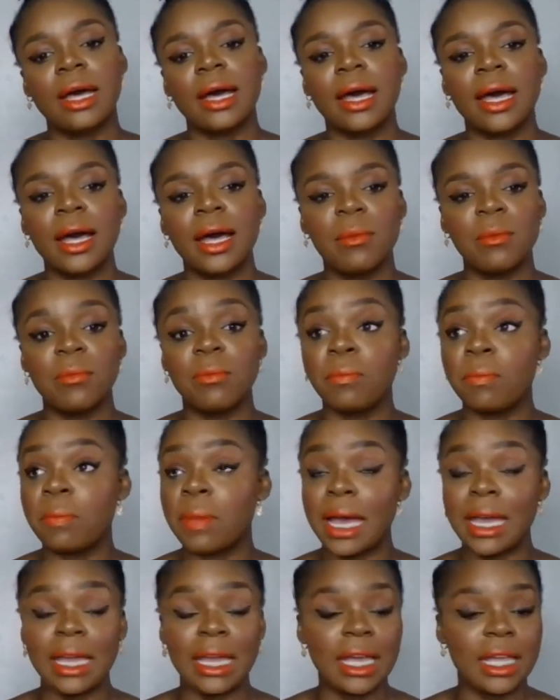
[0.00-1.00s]

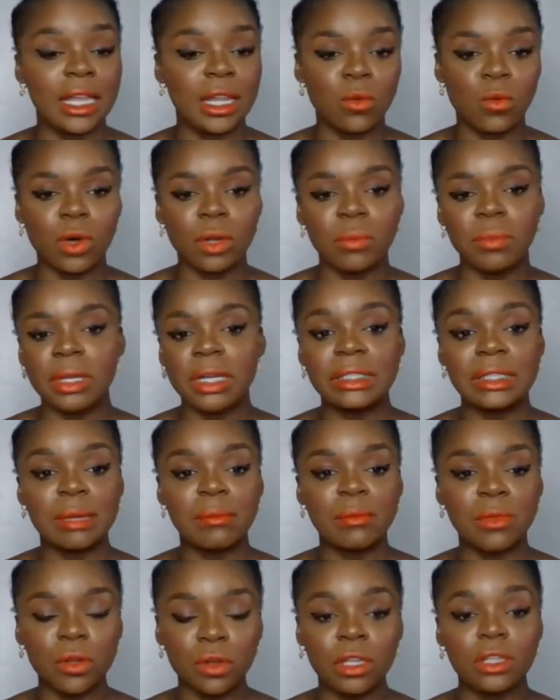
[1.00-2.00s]
by anyone, because
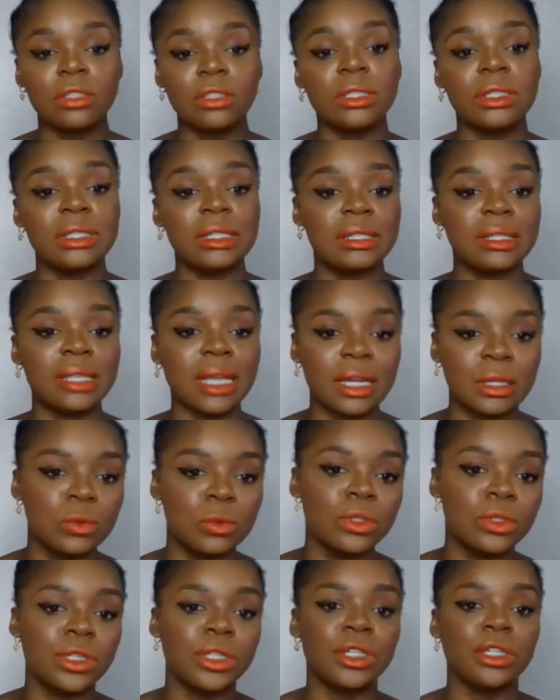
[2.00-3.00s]
I'm looking to see
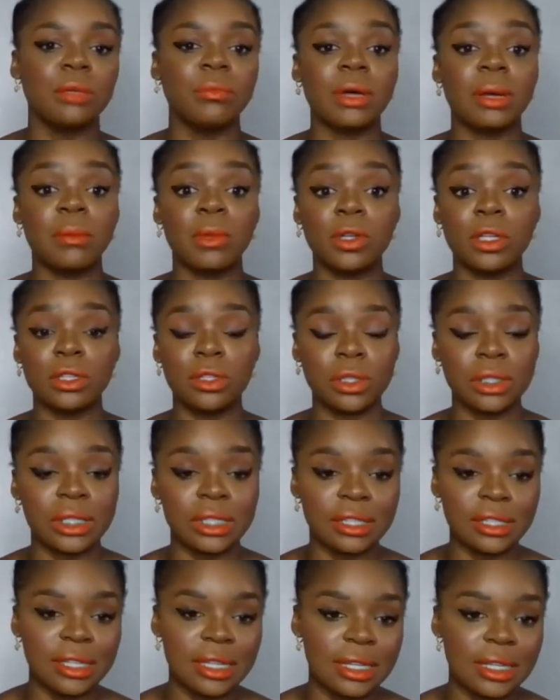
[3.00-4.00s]
Talou turn up. I'm looking to
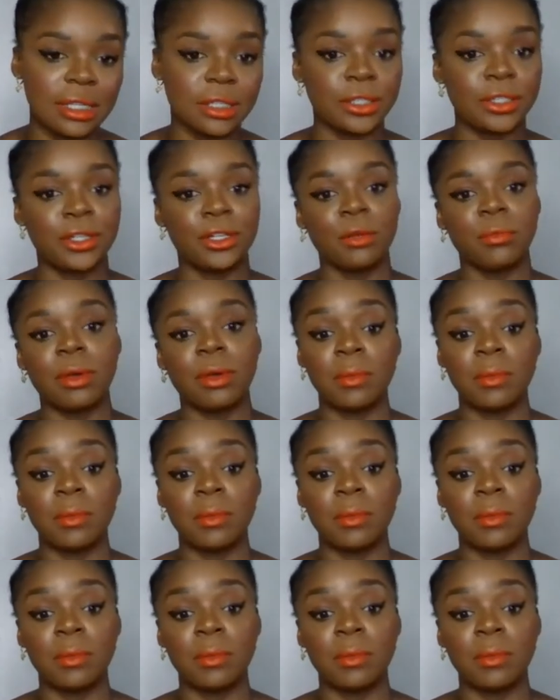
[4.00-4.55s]
see Dina turn up.